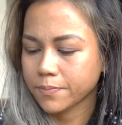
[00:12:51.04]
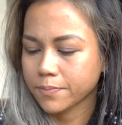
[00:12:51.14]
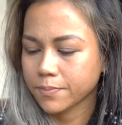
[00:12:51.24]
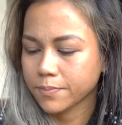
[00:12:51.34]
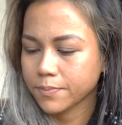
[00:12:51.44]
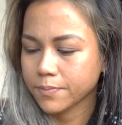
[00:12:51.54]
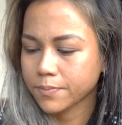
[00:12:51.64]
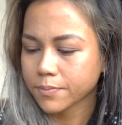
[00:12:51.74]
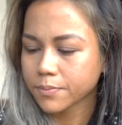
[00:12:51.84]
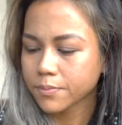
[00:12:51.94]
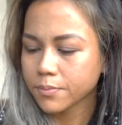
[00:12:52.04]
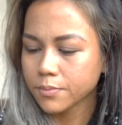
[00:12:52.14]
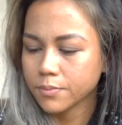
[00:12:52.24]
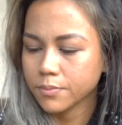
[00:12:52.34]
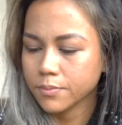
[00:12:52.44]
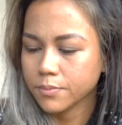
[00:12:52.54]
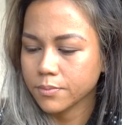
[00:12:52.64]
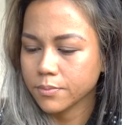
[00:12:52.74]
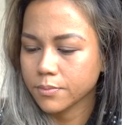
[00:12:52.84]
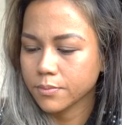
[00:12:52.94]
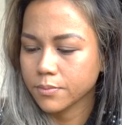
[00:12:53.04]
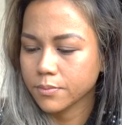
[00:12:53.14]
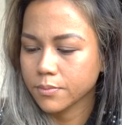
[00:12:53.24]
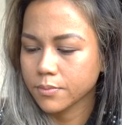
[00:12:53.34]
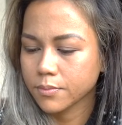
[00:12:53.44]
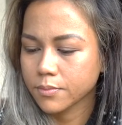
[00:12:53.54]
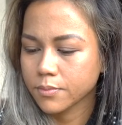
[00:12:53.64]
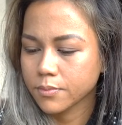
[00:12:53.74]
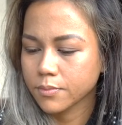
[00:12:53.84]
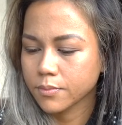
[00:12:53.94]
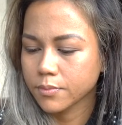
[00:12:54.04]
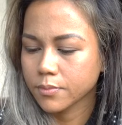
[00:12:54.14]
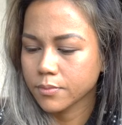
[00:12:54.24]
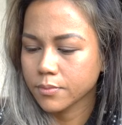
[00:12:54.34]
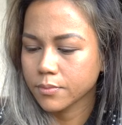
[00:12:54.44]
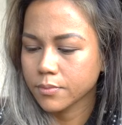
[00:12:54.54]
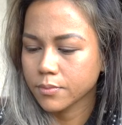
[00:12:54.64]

(no one is talking)